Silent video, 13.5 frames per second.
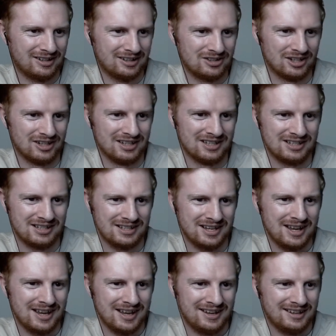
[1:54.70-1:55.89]
Jeez.
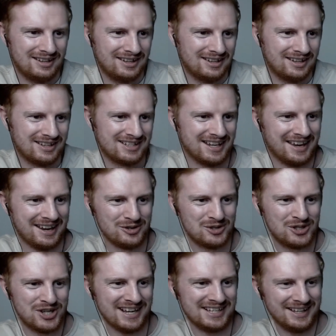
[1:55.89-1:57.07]
It's
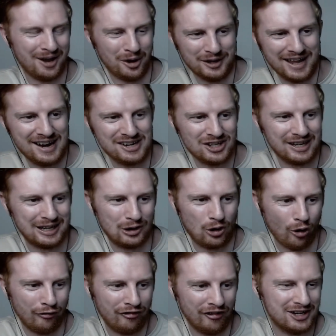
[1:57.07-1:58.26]
interesting how they actually go
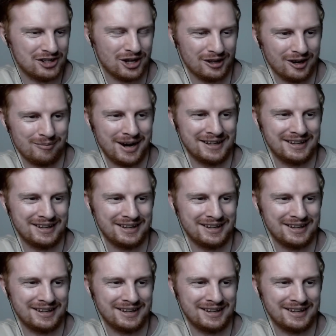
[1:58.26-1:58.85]
for each other, man.